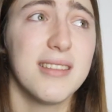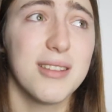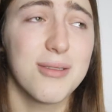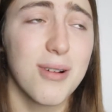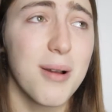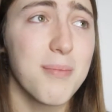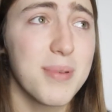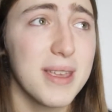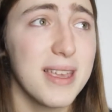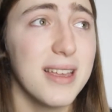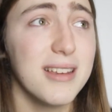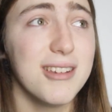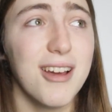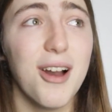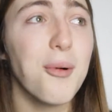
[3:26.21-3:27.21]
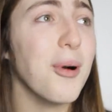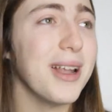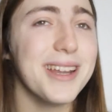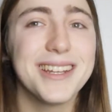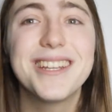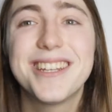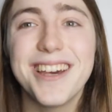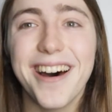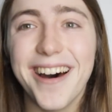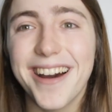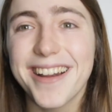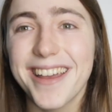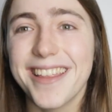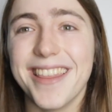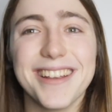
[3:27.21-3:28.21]
grumpy, not wanting to
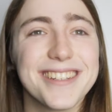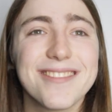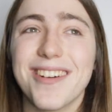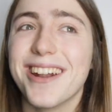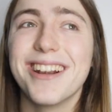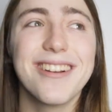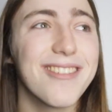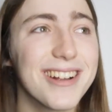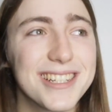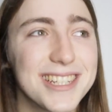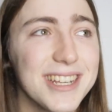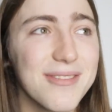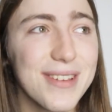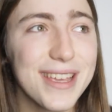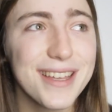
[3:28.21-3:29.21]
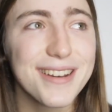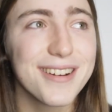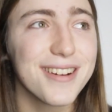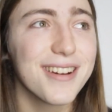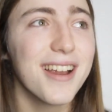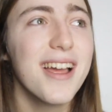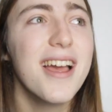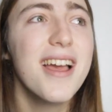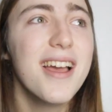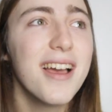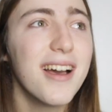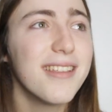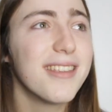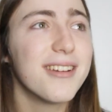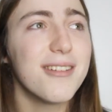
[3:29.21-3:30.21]
talk, and like just wanting to watch TV in her
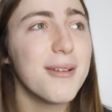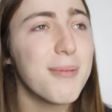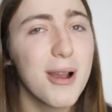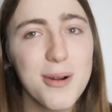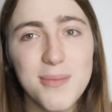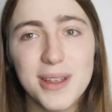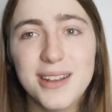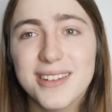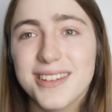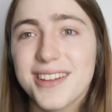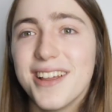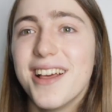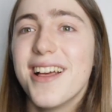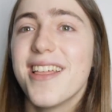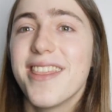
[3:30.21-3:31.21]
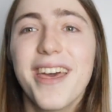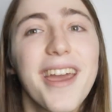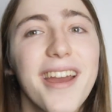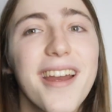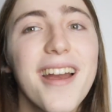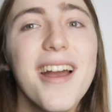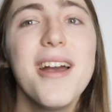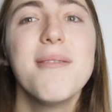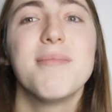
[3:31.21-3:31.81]
little apartment there.